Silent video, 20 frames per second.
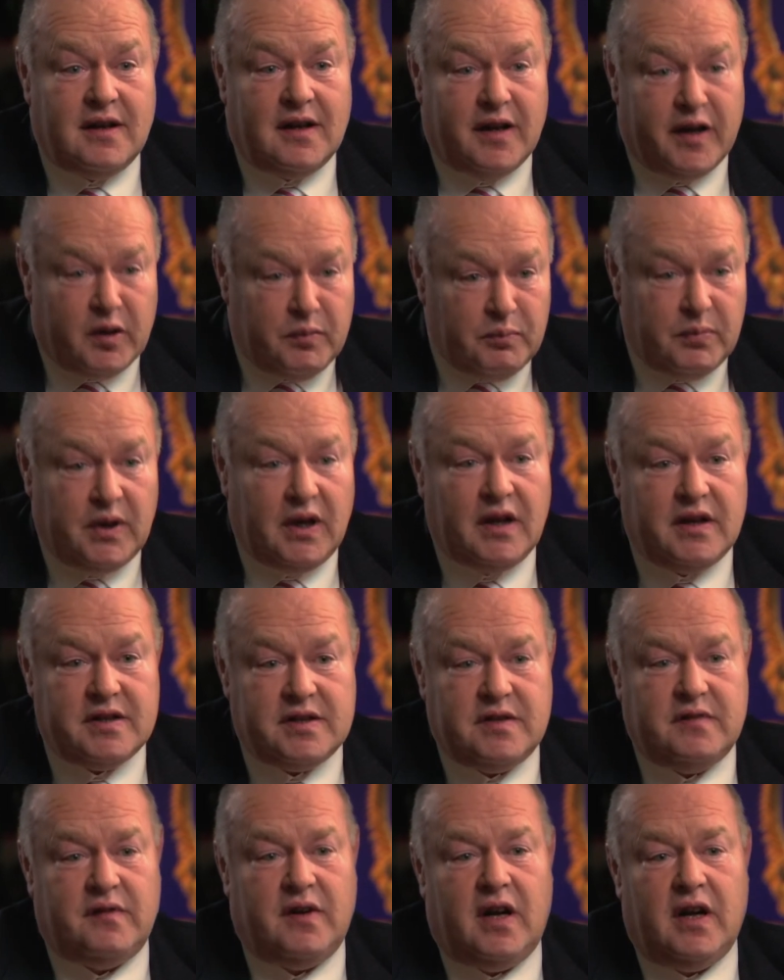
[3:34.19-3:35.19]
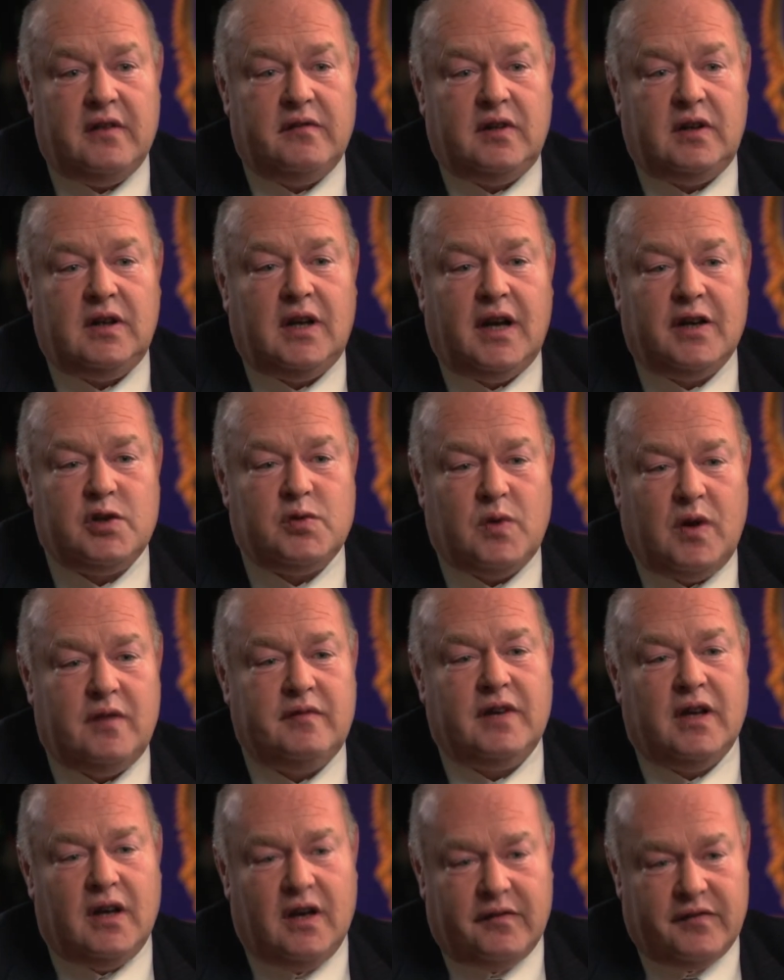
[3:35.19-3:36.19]
implant survival at
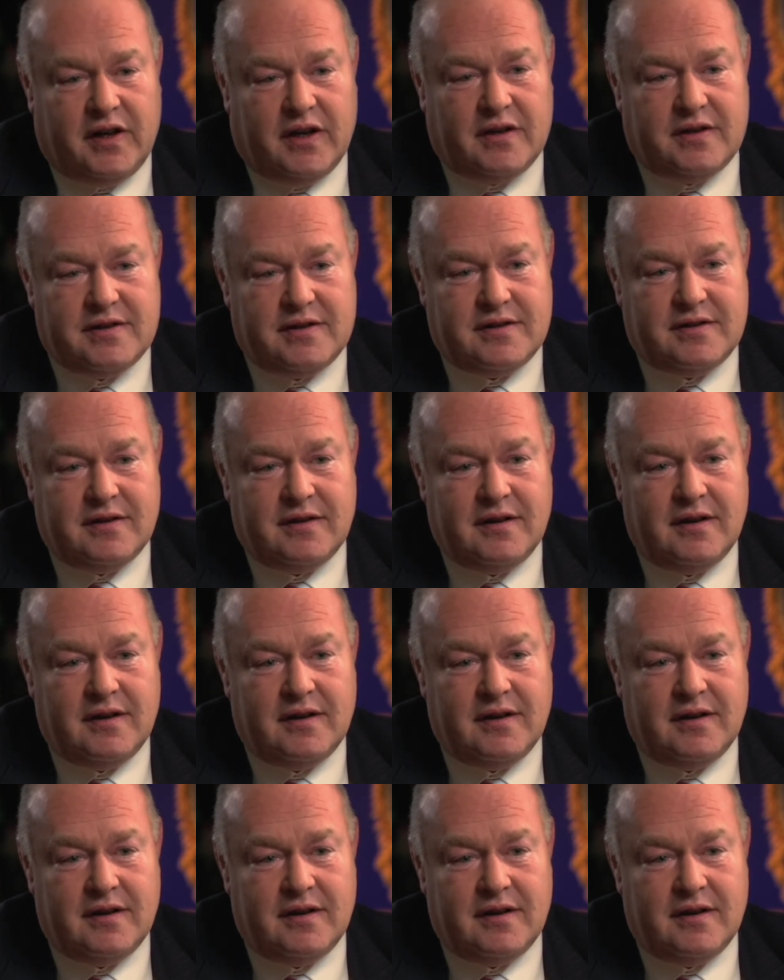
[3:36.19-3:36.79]
12.5 years.